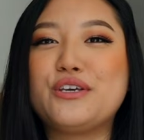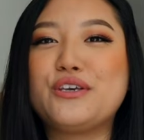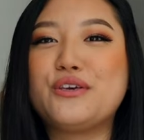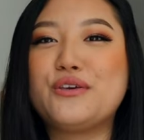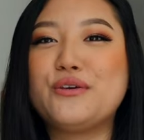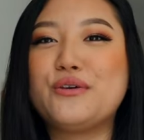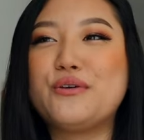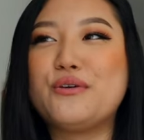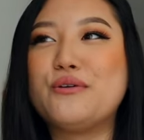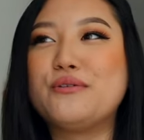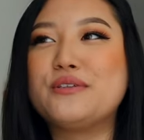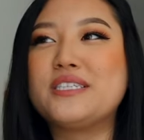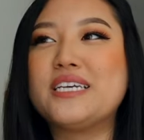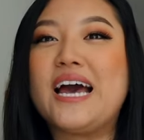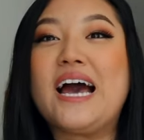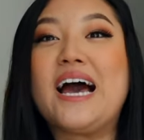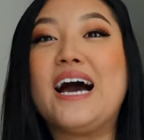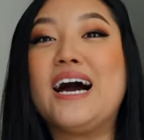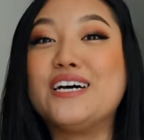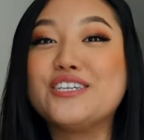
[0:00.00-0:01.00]
cute
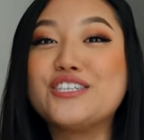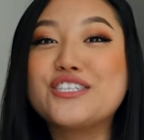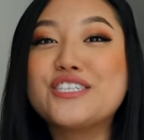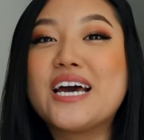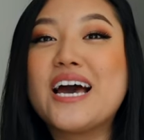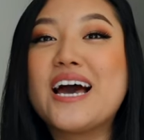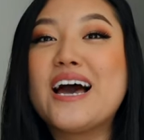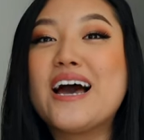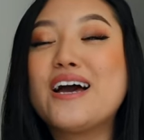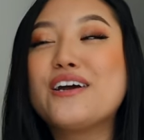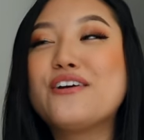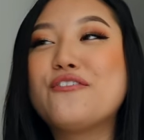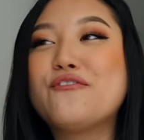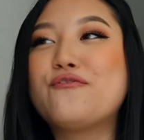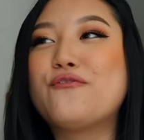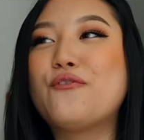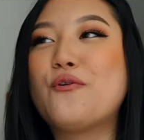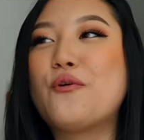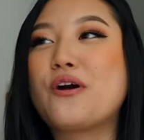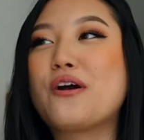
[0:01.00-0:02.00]
hashtag
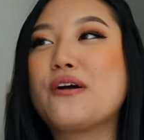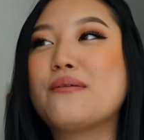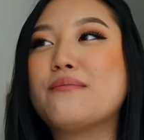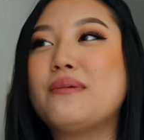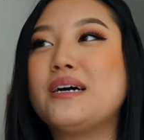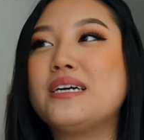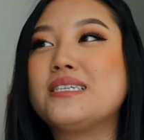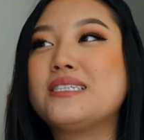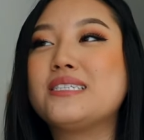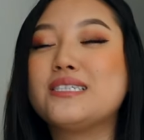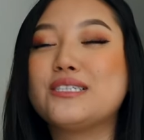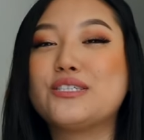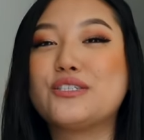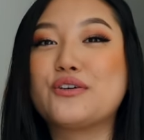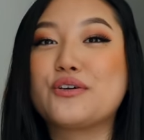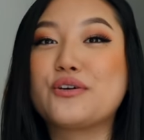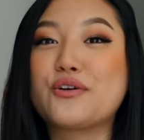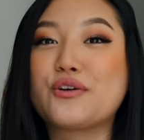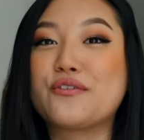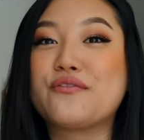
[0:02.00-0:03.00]
for my
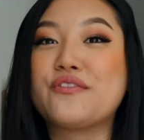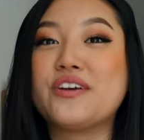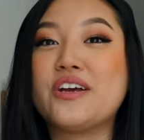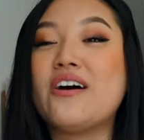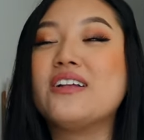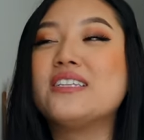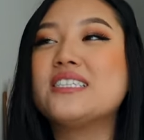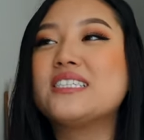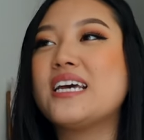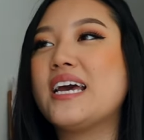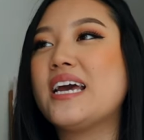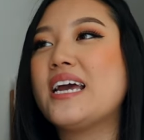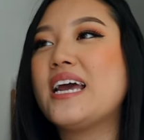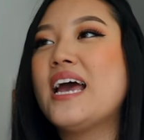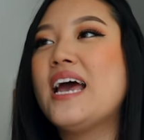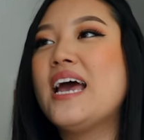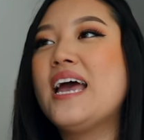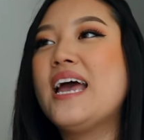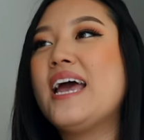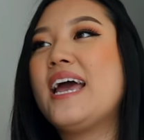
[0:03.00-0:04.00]
sister and her
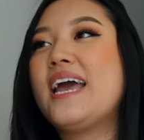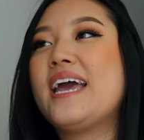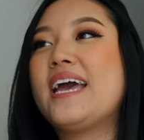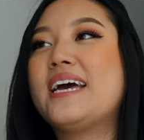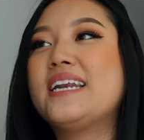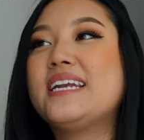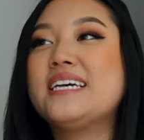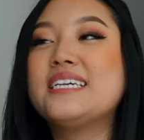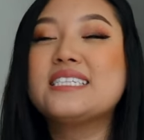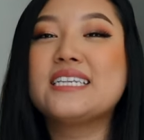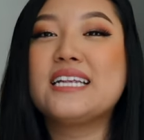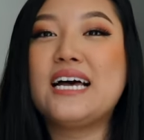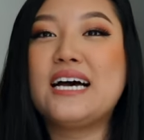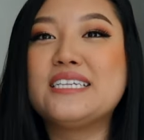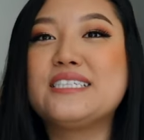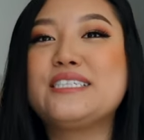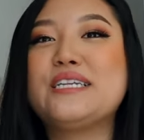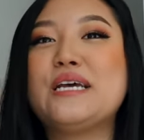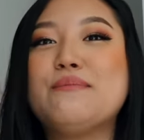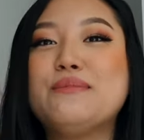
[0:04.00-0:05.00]
fiance and his
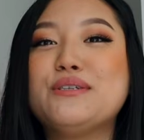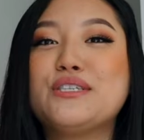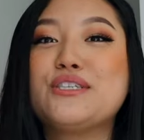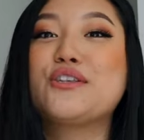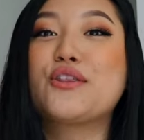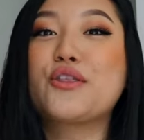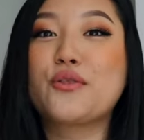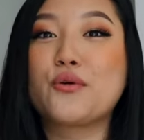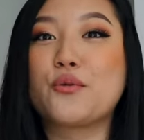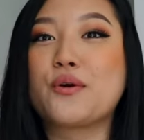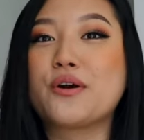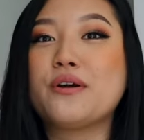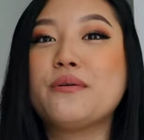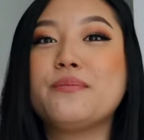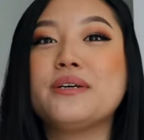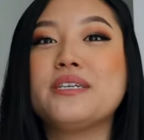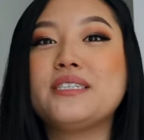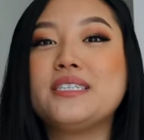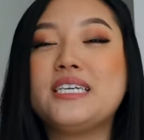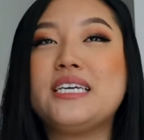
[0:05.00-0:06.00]
last name is
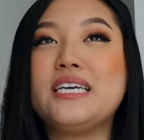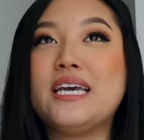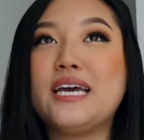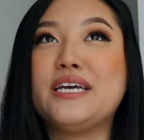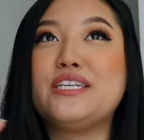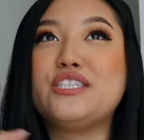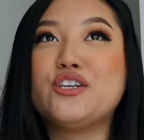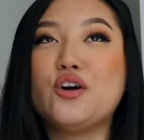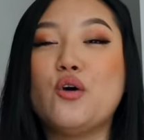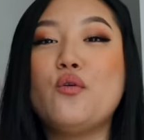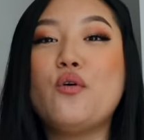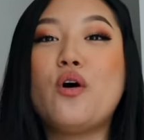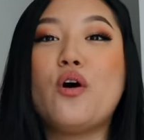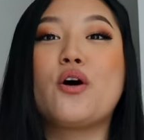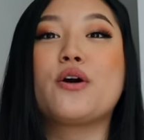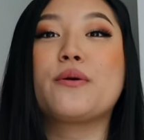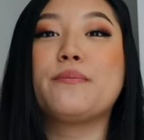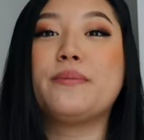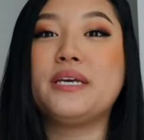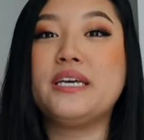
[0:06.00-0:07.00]
Thorpe,
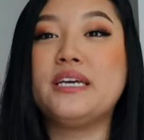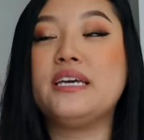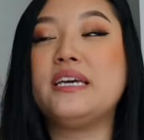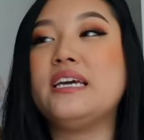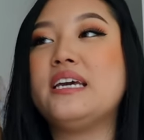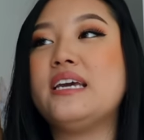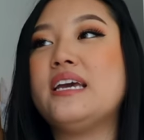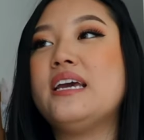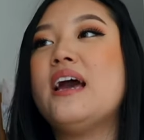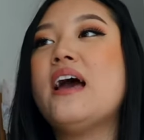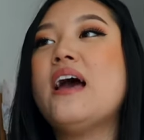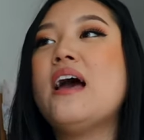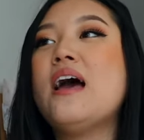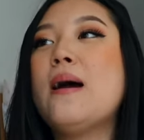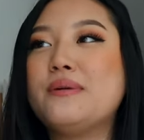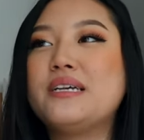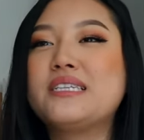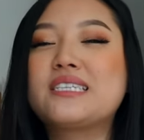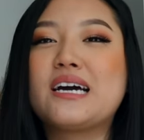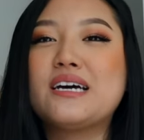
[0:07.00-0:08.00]
T-H-O-R-P-E.
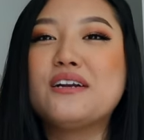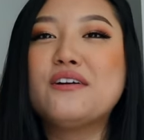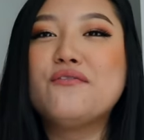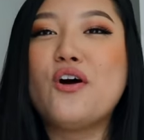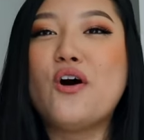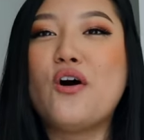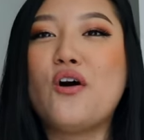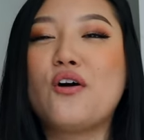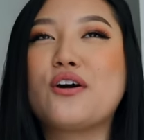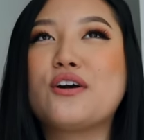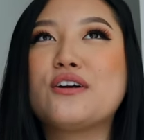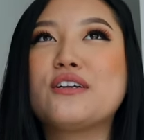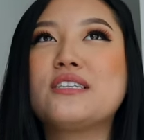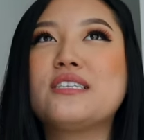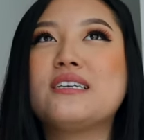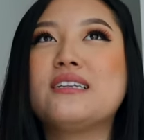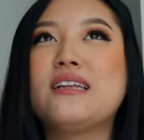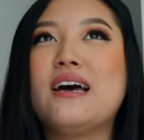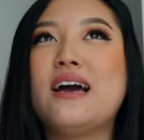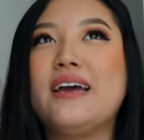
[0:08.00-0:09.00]
It's kind of hard
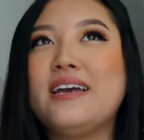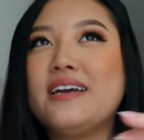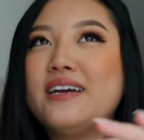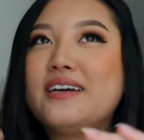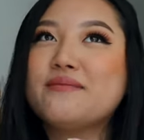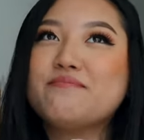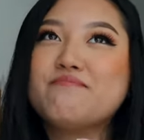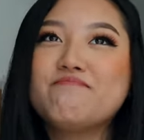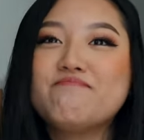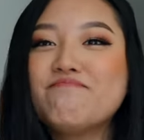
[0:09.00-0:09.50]
to like